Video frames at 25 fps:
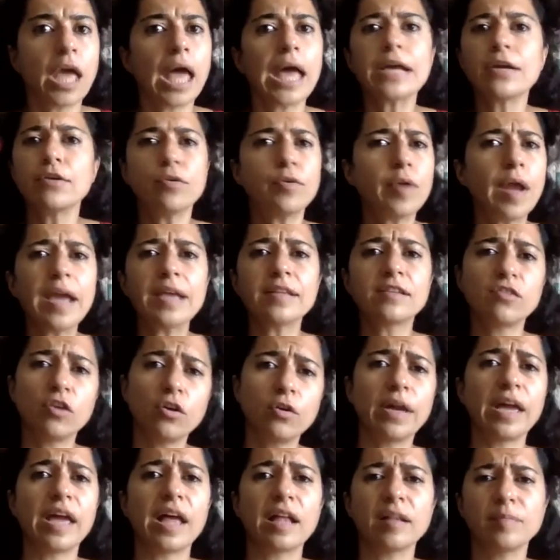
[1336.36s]
great.
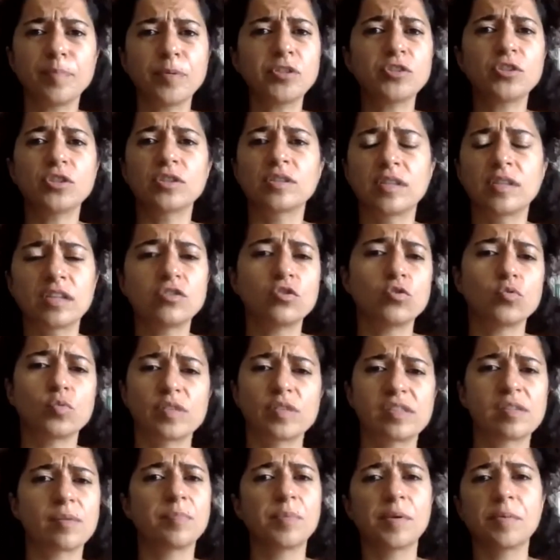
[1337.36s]
Okay, I'll put you in touch with
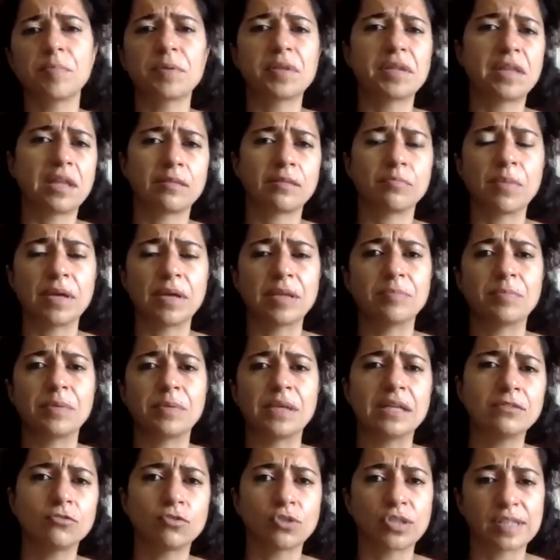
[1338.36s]
some people that might be
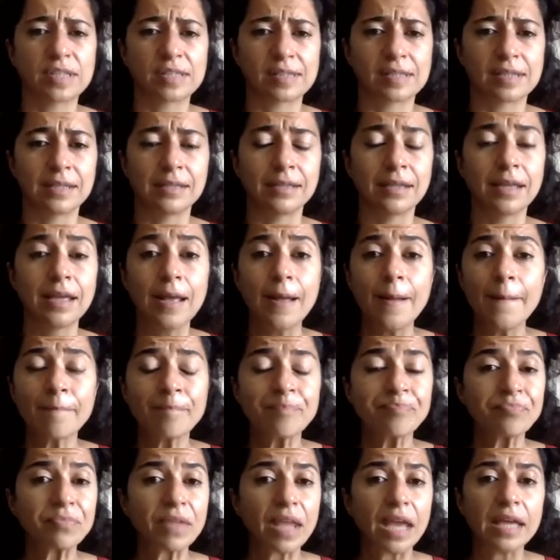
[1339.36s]
interested.
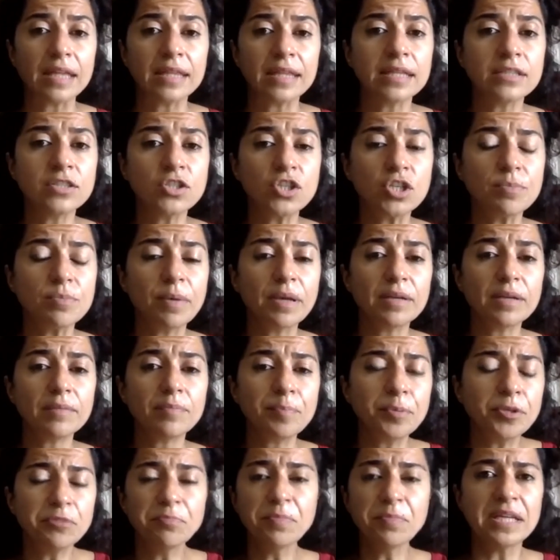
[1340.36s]
And then she
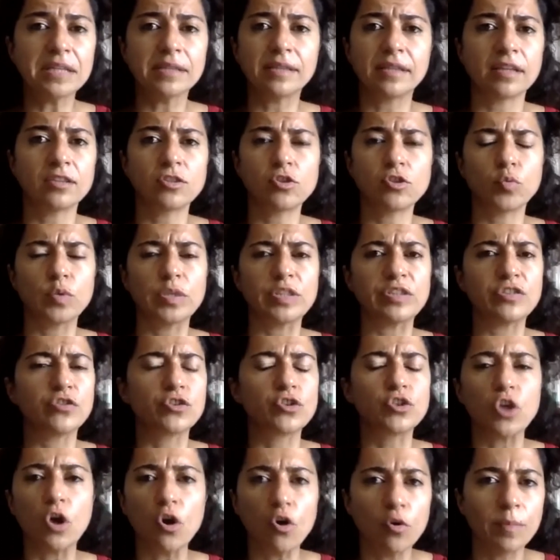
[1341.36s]
put me in touch with
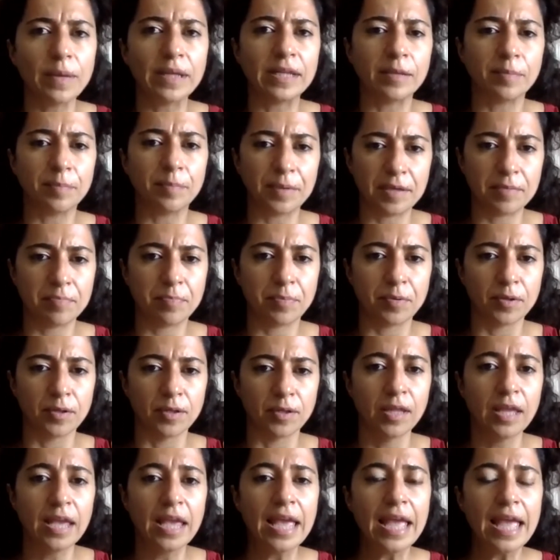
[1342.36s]
so many
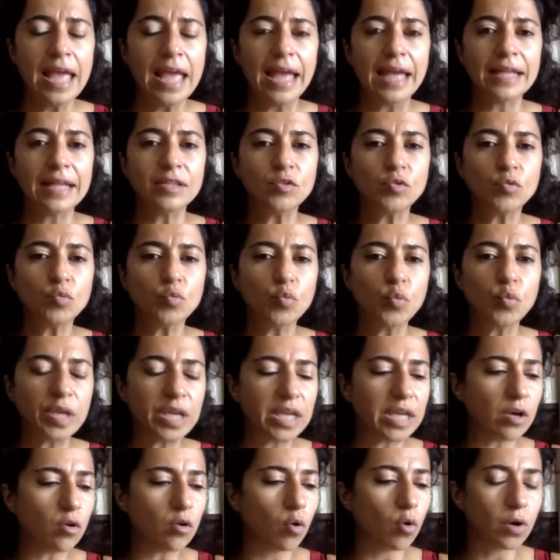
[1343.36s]
people. And
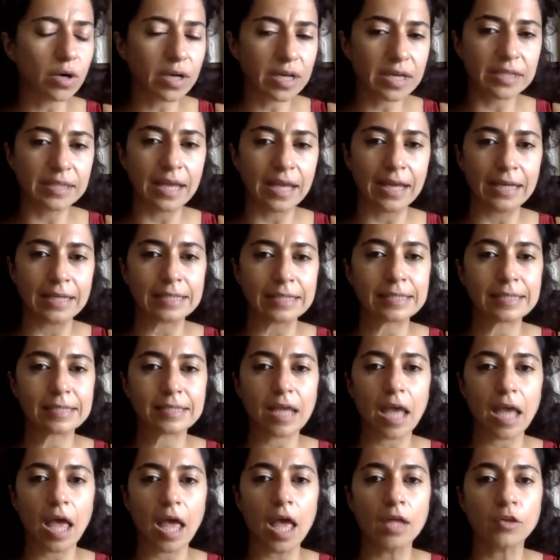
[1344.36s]
we organized
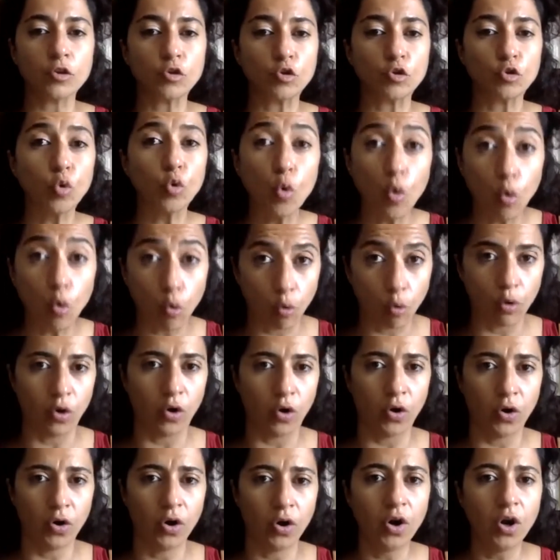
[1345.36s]
a
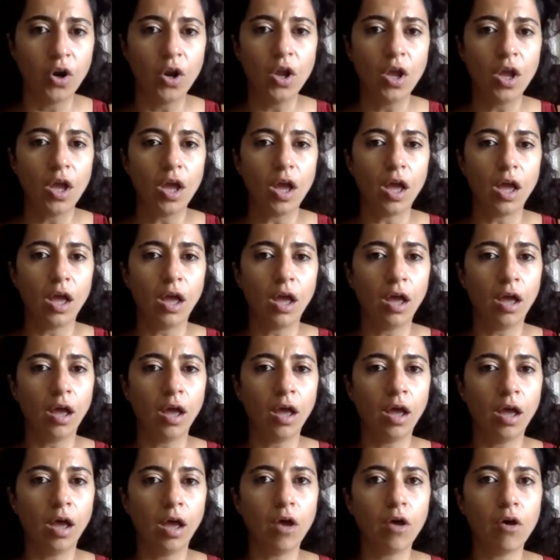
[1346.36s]
tour
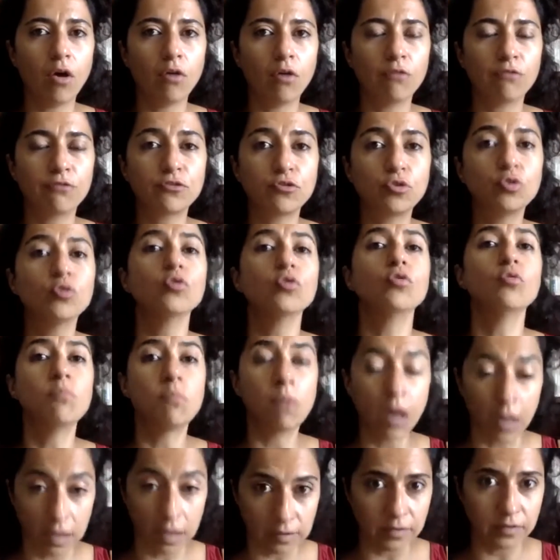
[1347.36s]
of 2
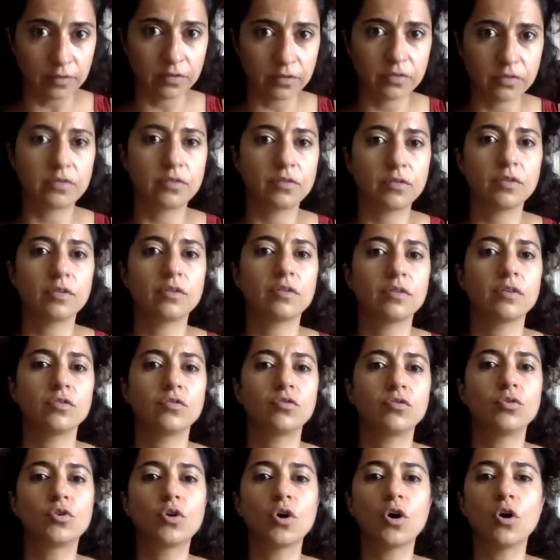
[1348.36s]
months
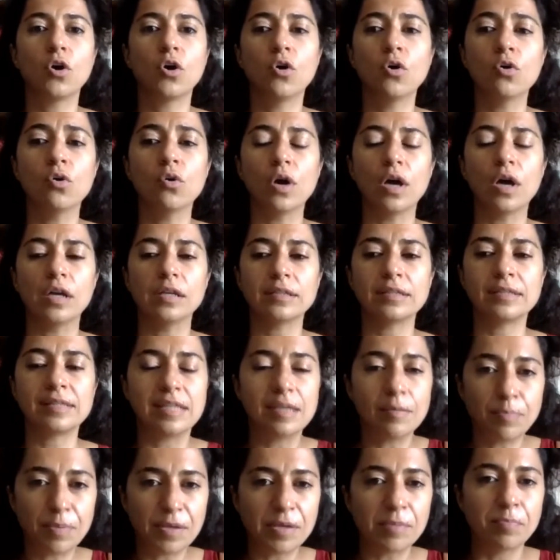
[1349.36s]
to go
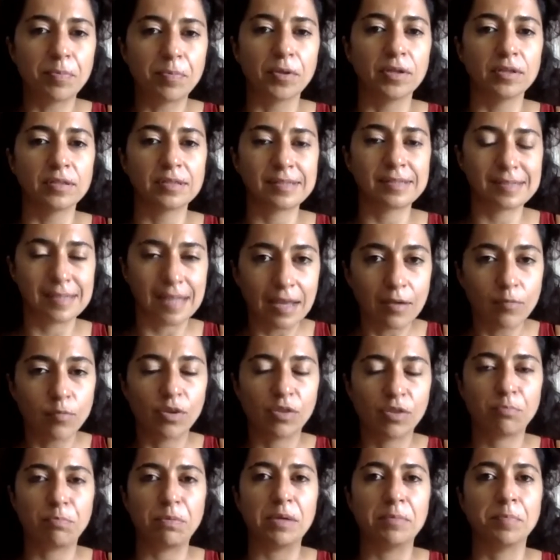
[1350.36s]
see people, stay
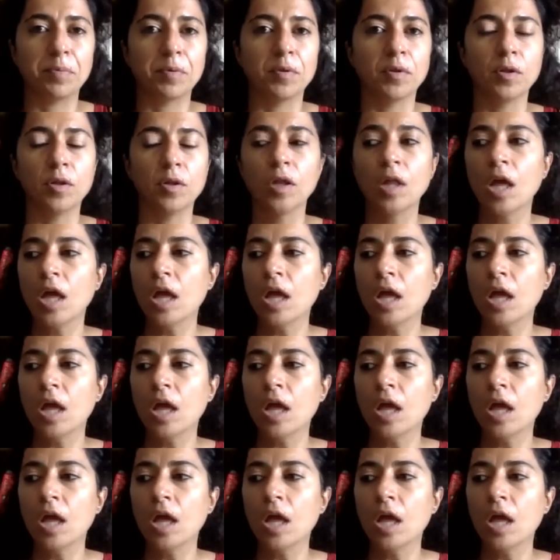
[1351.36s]
with people